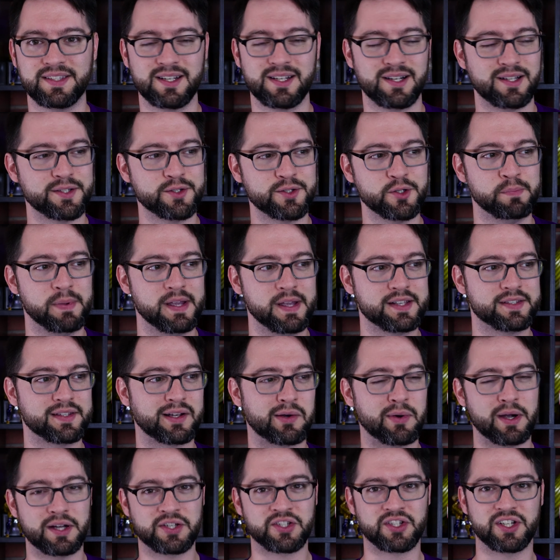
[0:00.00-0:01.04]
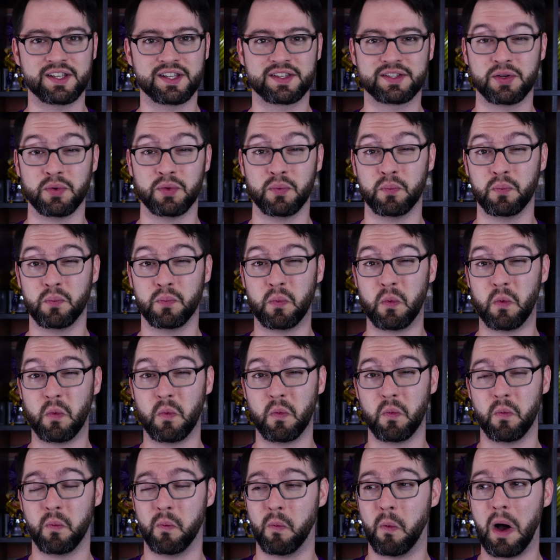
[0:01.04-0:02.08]
it also begs the question as to
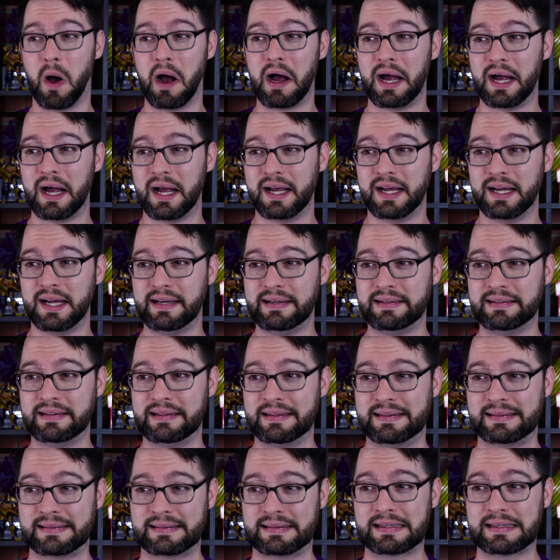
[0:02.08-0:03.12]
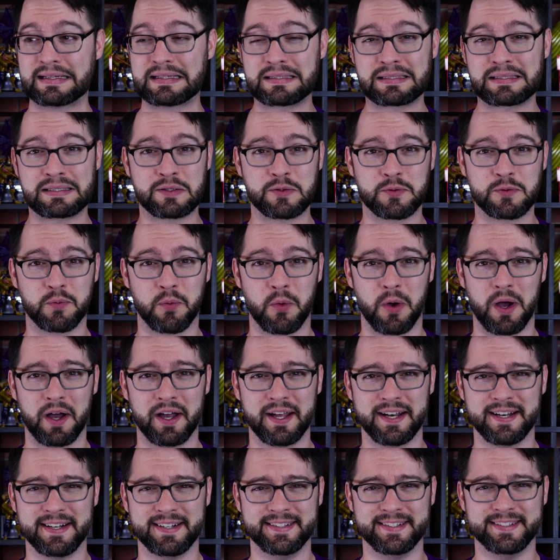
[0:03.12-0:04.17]
why this
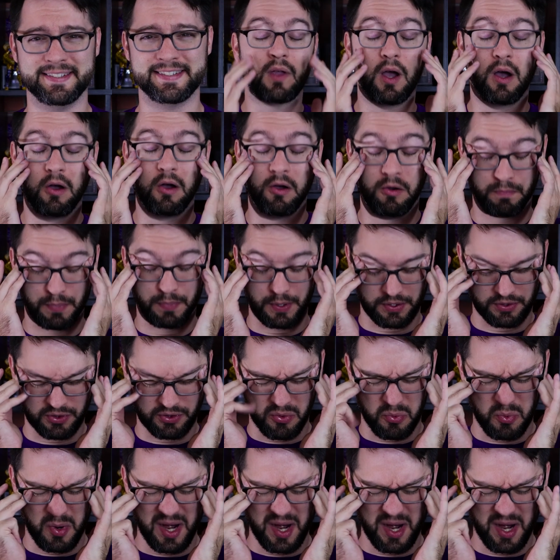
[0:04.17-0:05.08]
one? Oh, but the